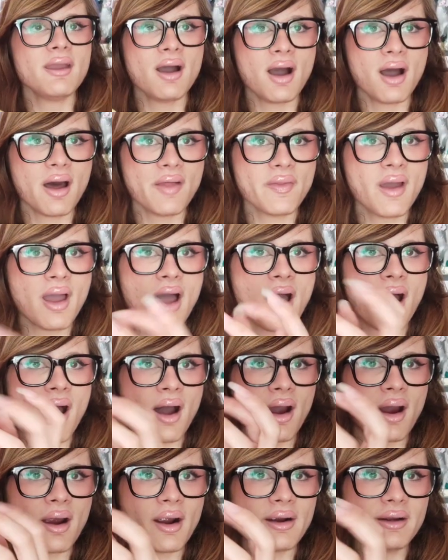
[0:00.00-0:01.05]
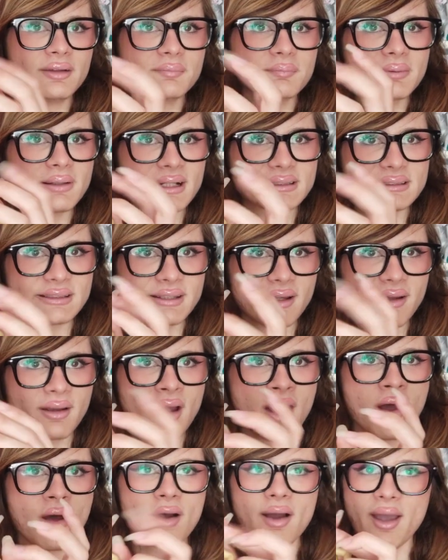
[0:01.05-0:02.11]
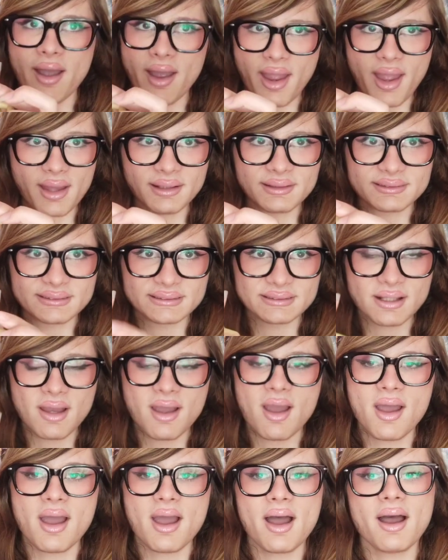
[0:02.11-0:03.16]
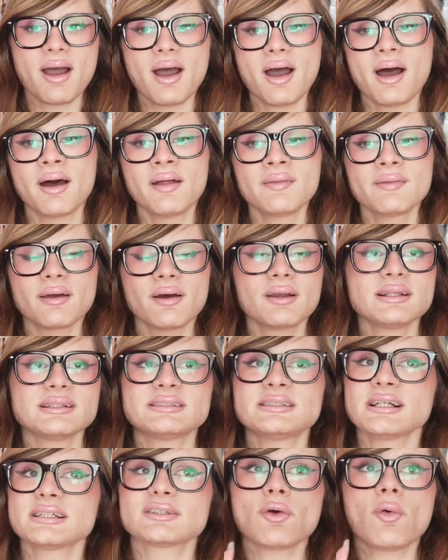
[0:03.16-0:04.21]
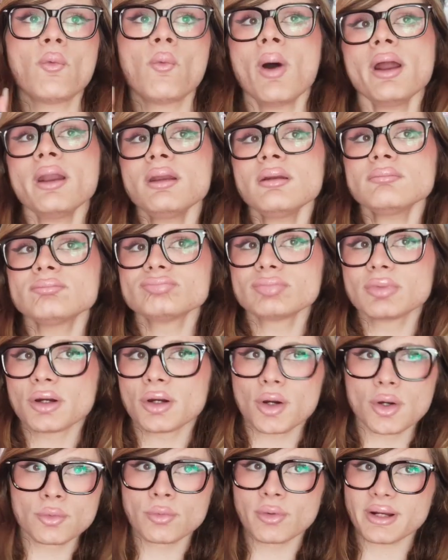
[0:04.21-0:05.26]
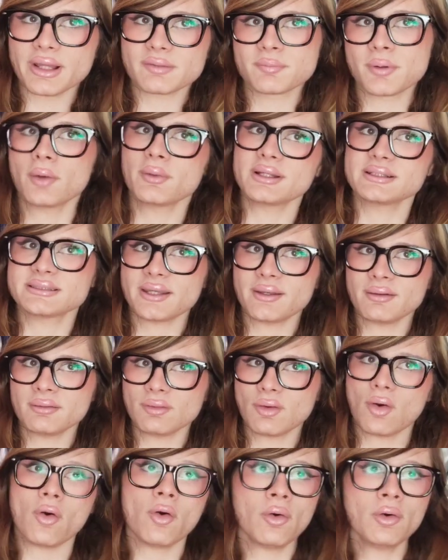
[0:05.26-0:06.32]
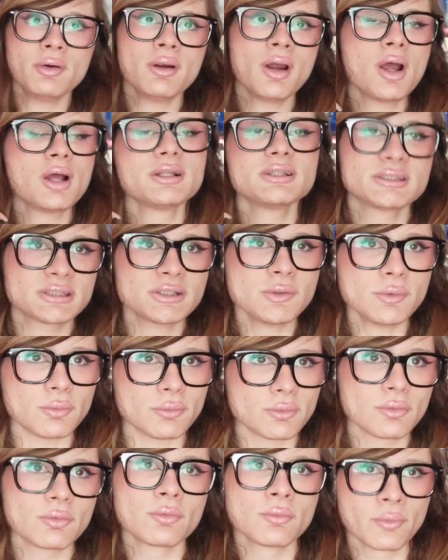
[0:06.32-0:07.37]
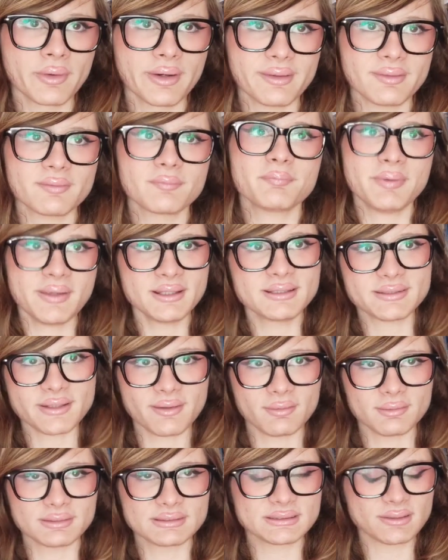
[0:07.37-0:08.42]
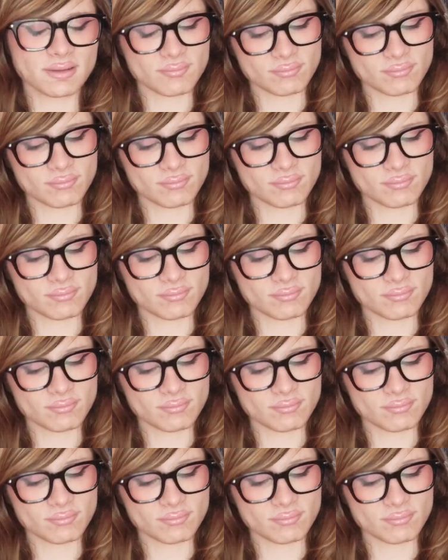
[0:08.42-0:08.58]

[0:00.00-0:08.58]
had hard plastic heads, and just one rooted ponytail or two rooted pigtails.